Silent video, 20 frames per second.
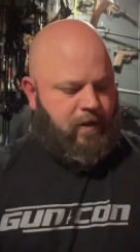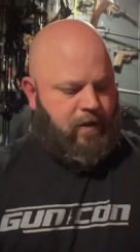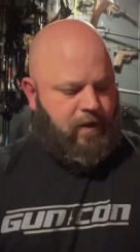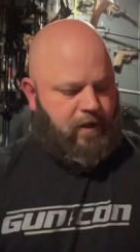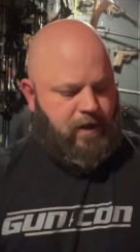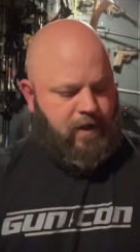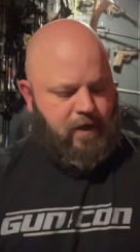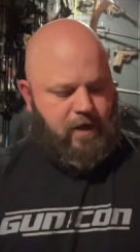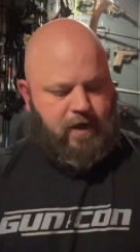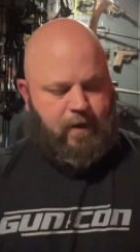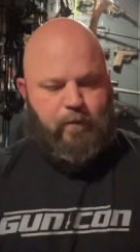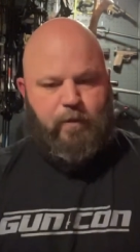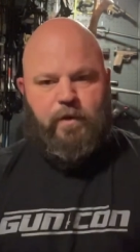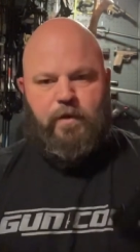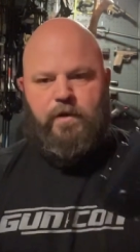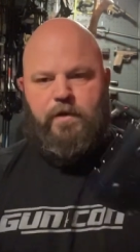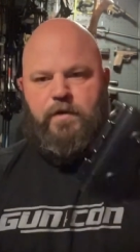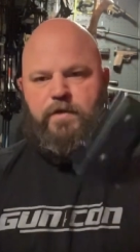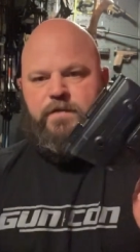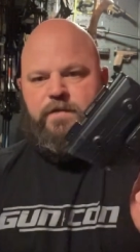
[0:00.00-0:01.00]
carrying
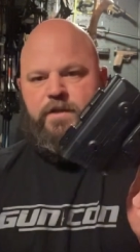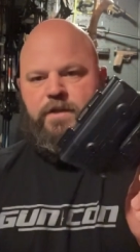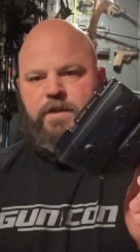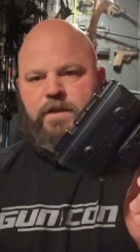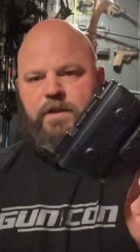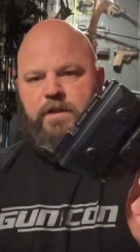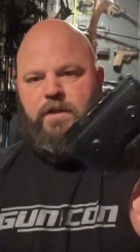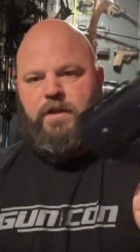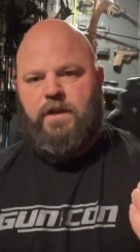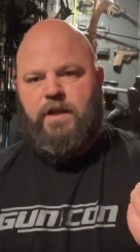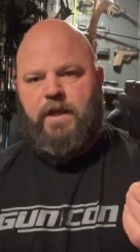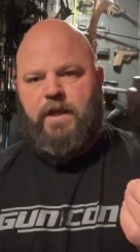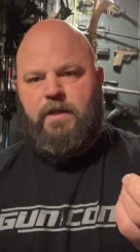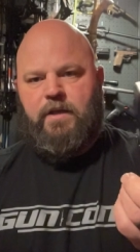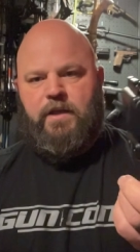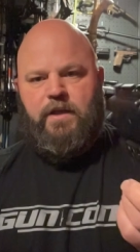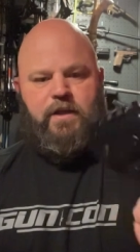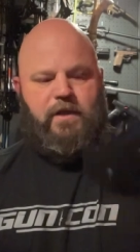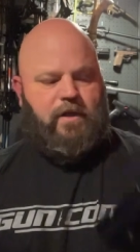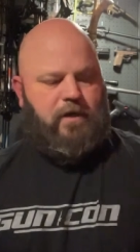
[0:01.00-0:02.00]
using the
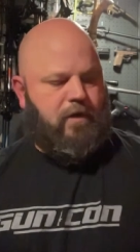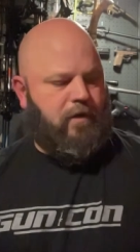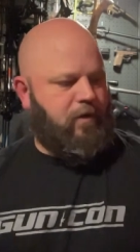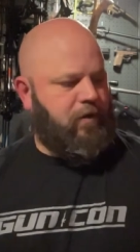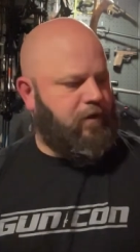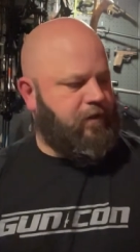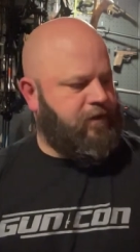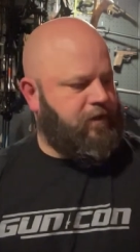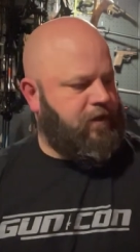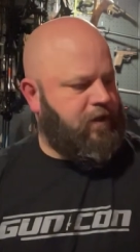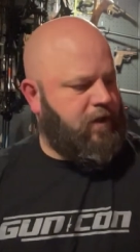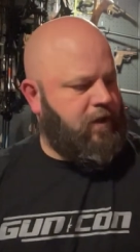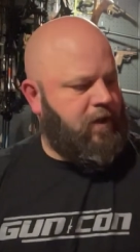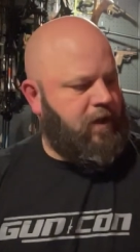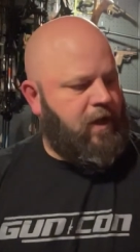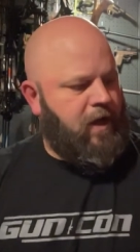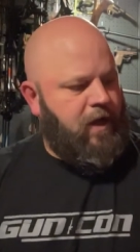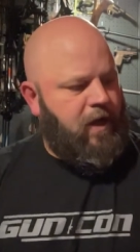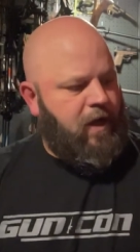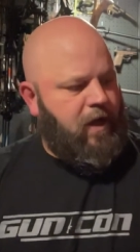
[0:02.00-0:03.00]
Alien Gear
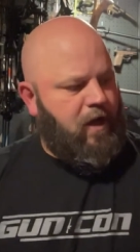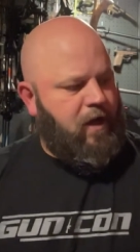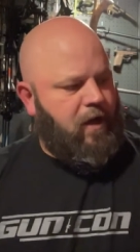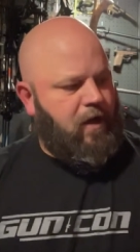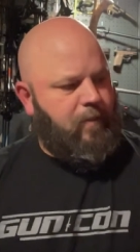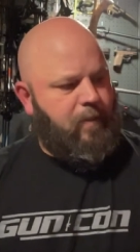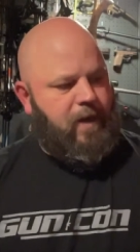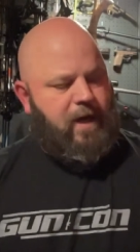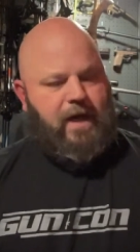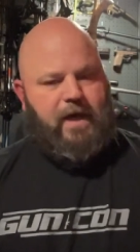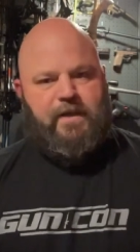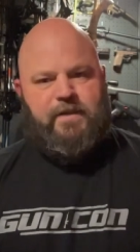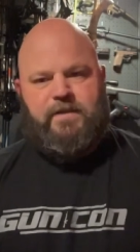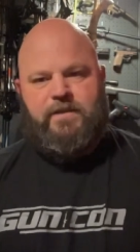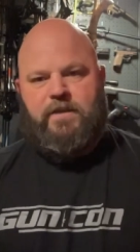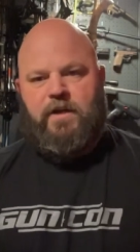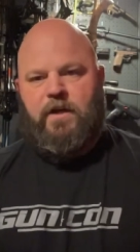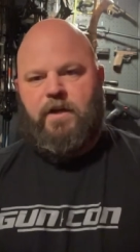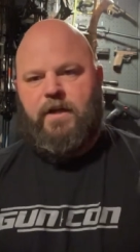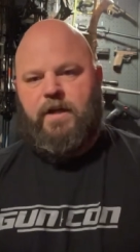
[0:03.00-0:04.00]
holster, I
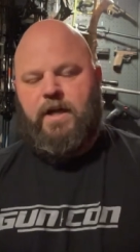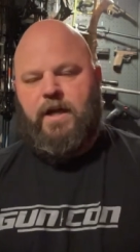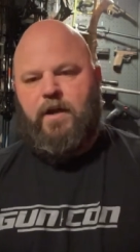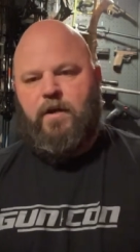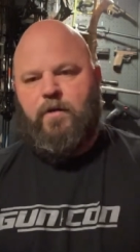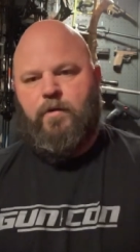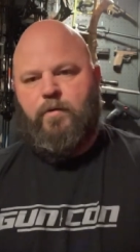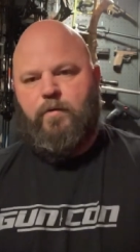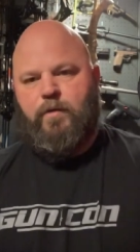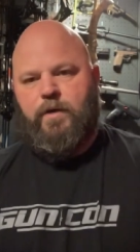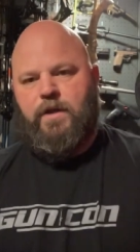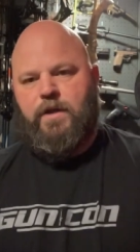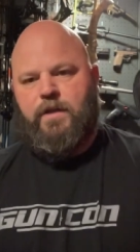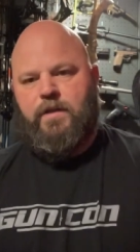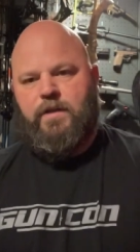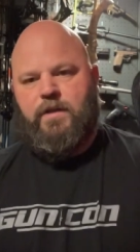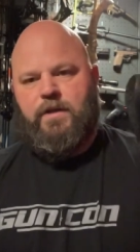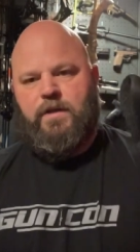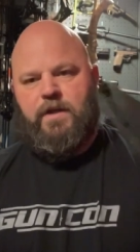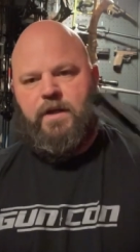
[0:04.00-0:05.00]
started out
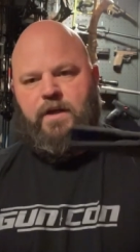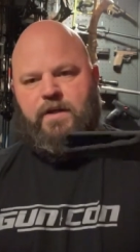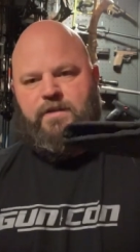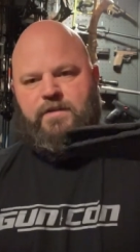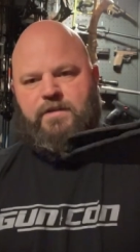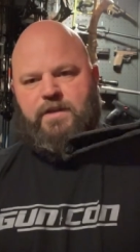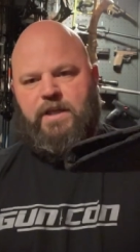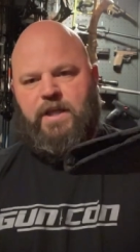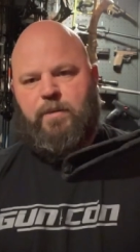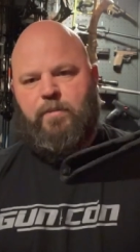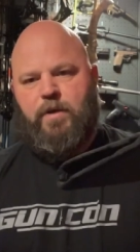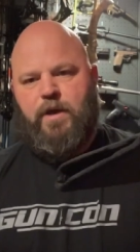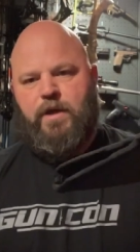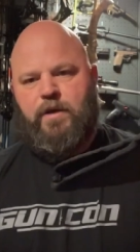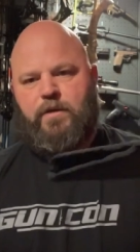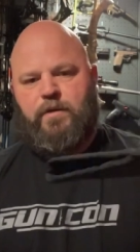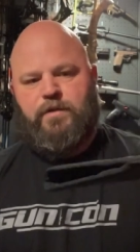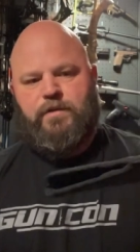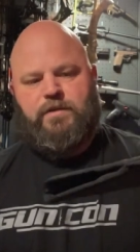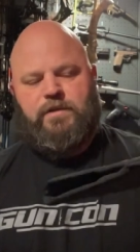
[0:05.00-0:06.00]
with a sticky brand
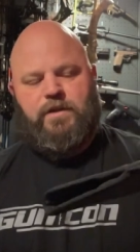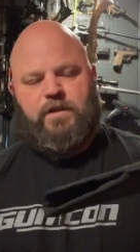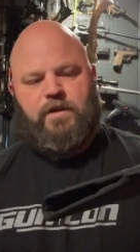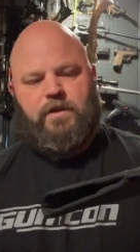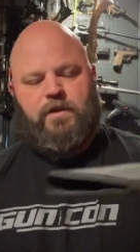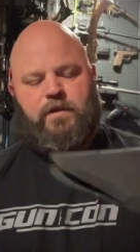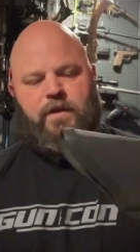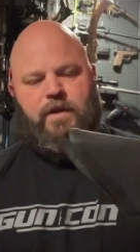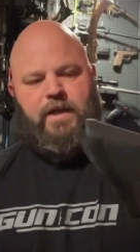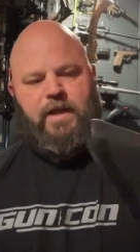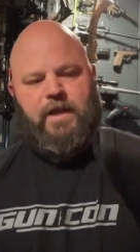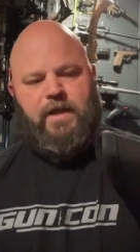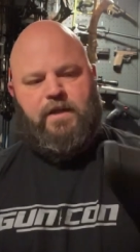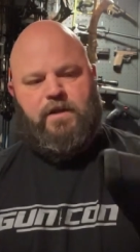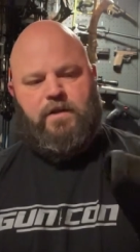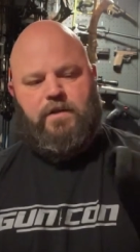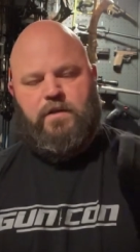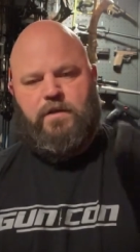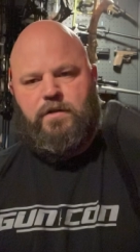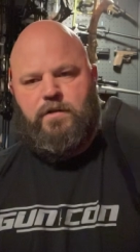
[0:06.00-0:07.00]
holster that
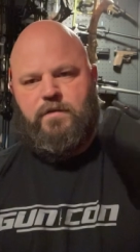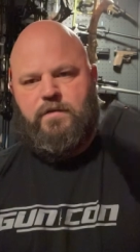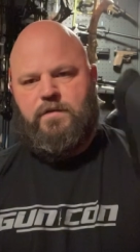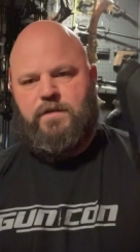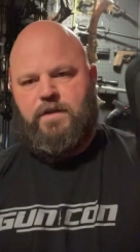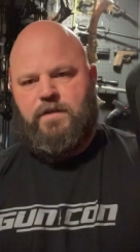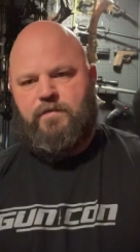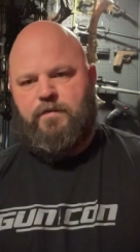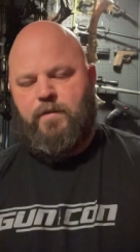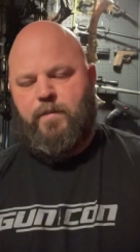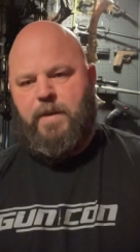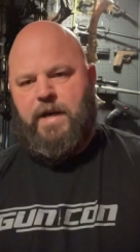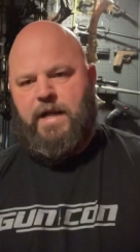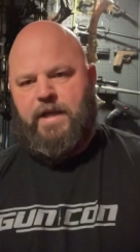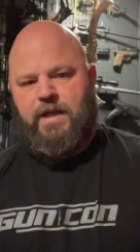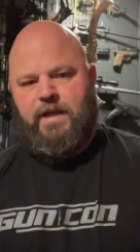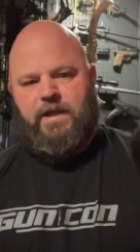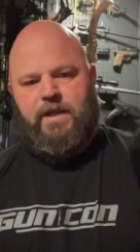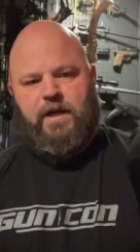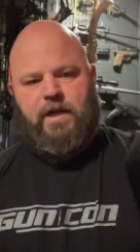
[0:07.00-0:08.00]
I used it for
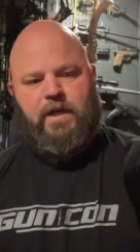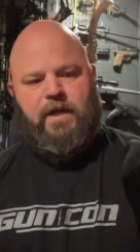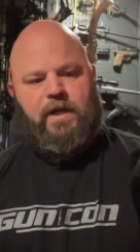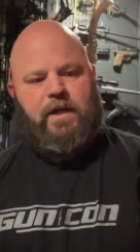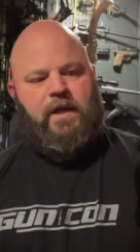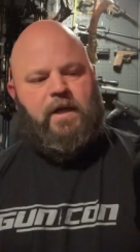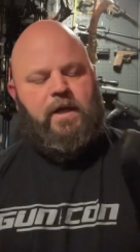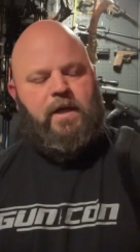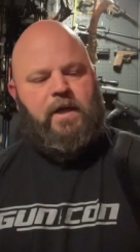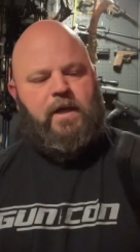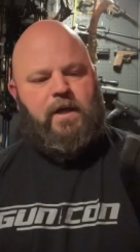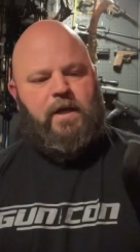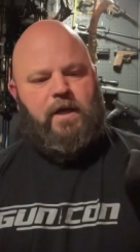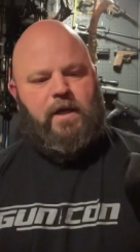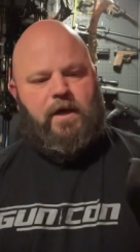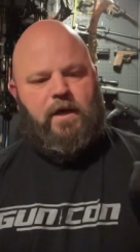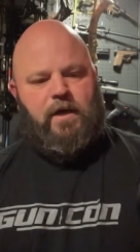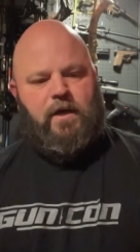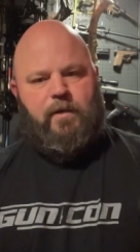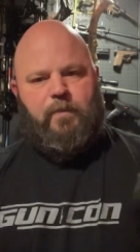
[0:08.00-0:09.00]
pocket carry.
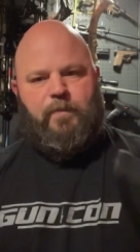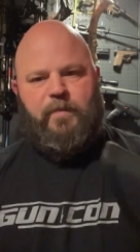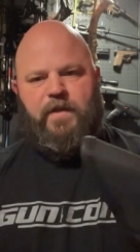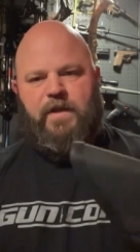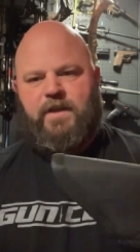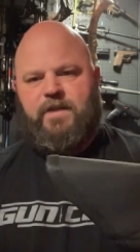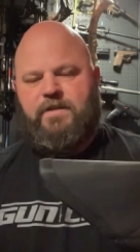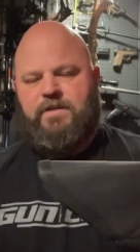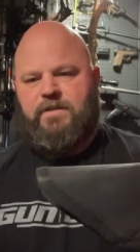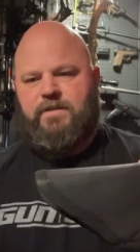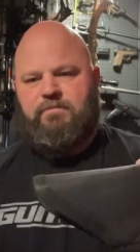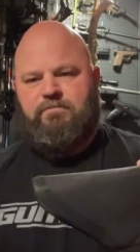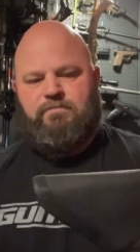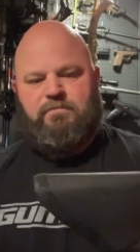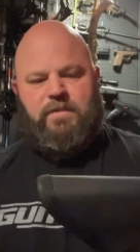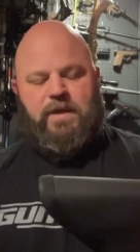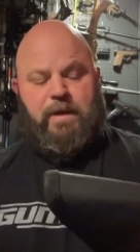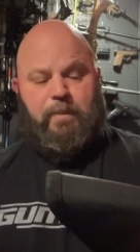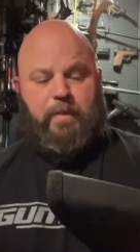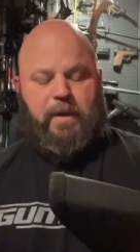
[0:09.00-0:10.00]
These
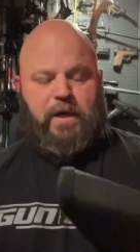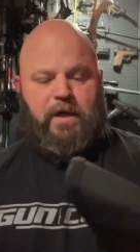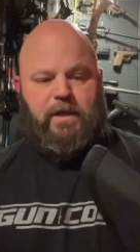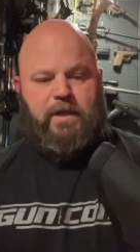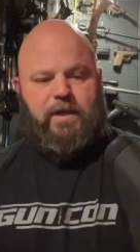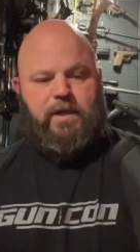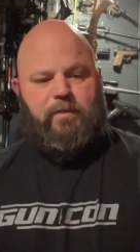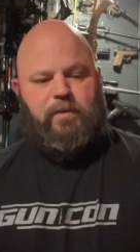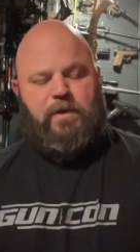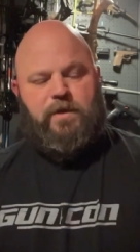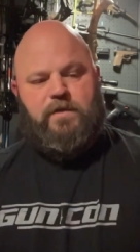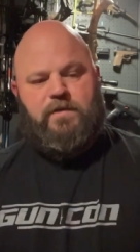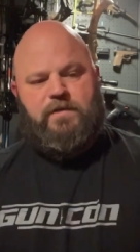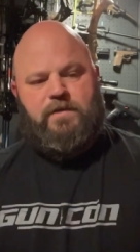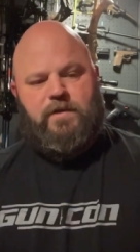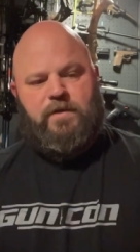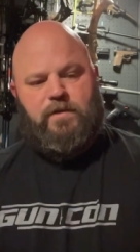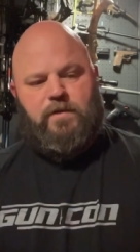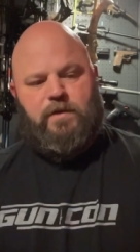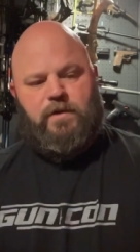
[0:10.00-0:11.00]
apparently can be used
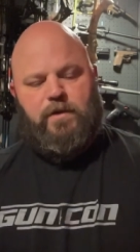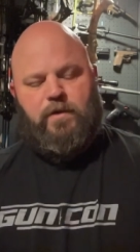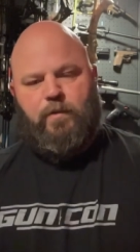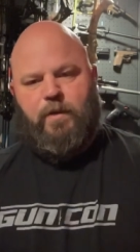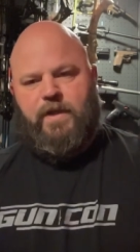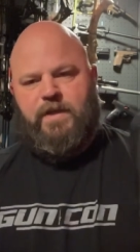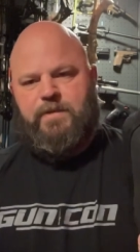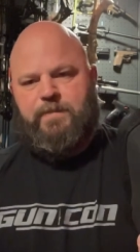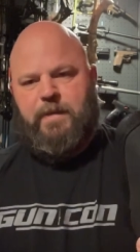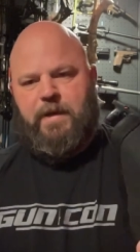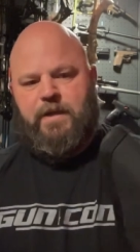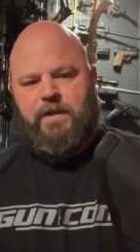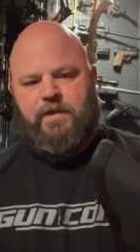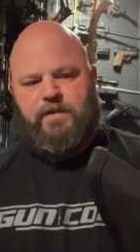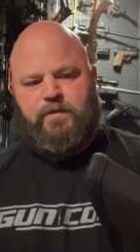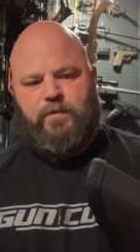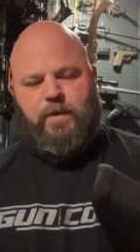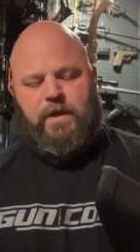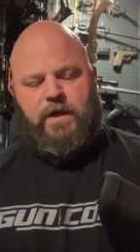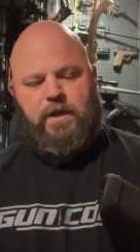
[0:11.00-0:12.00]
in your waistband
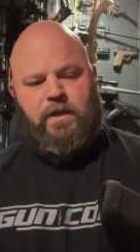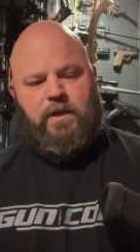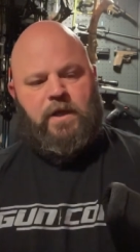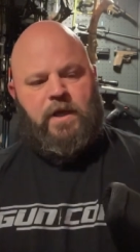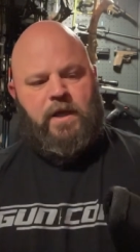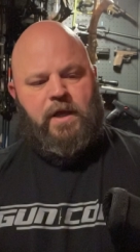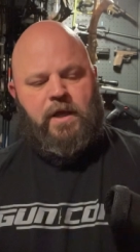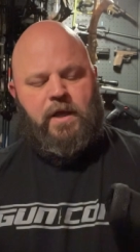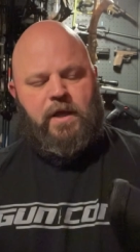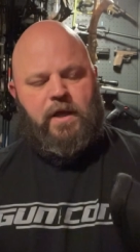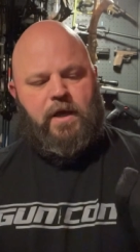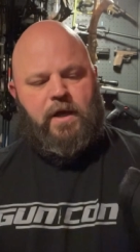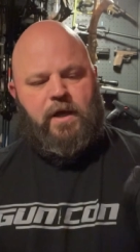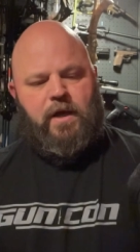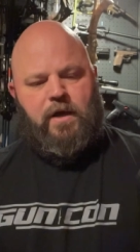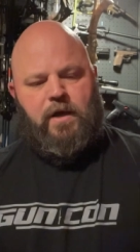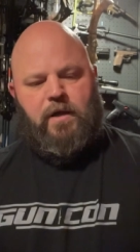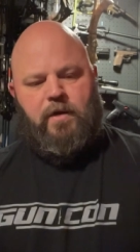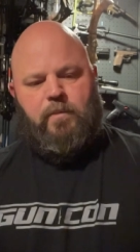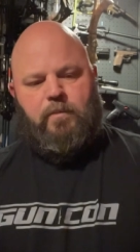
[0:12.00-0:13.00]
as well,
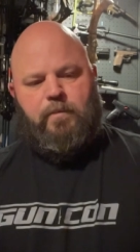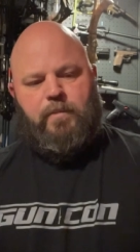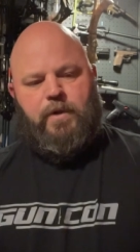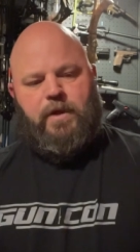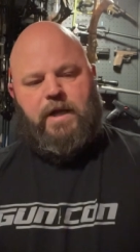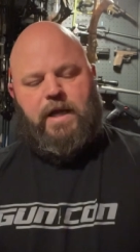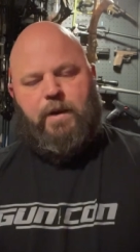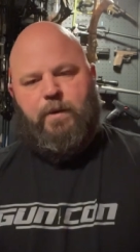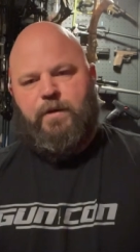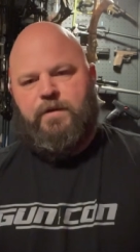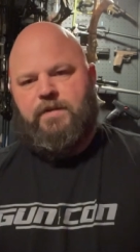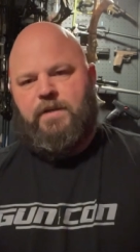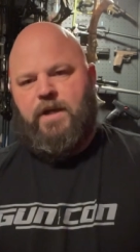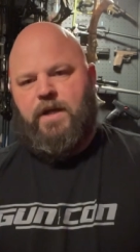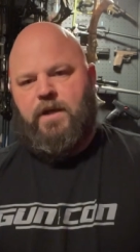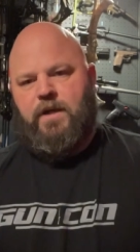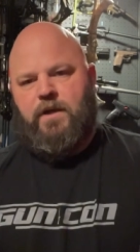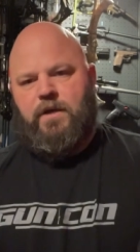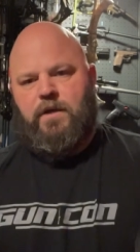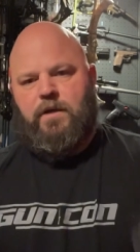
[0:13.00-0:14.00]
but I was
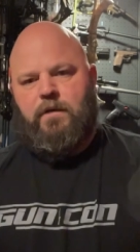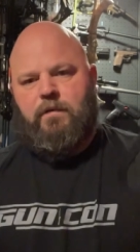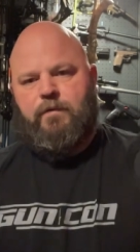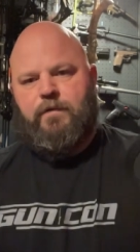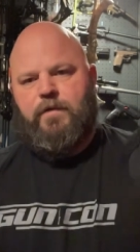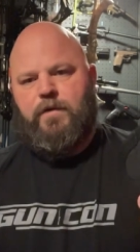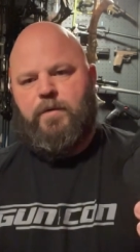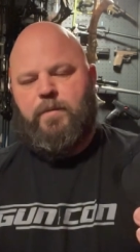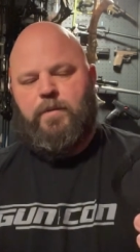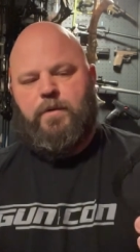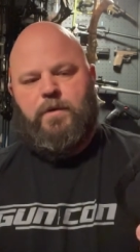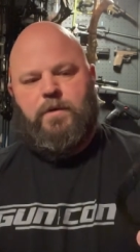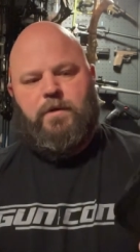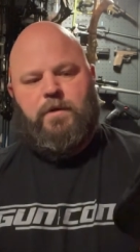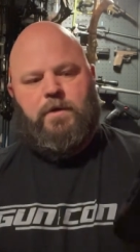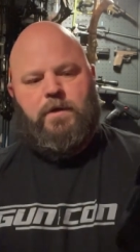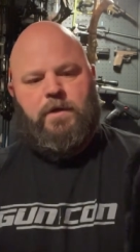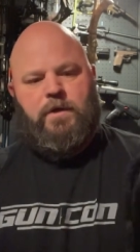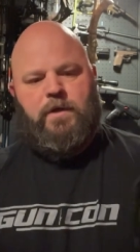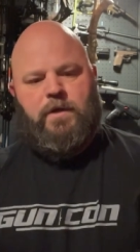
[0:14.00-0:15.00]
not comfortable